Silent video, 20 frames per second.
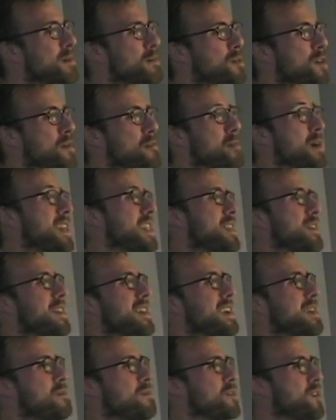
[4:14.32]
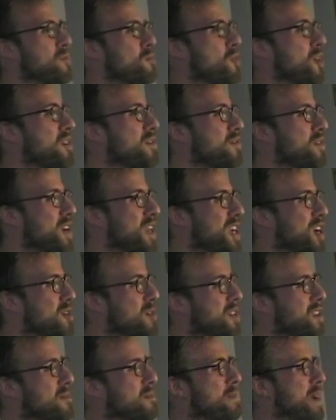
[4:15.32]
put many themes in one video
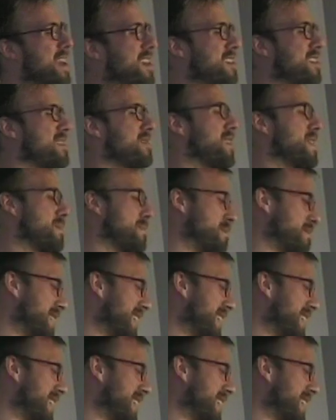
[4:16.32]
with the best of them.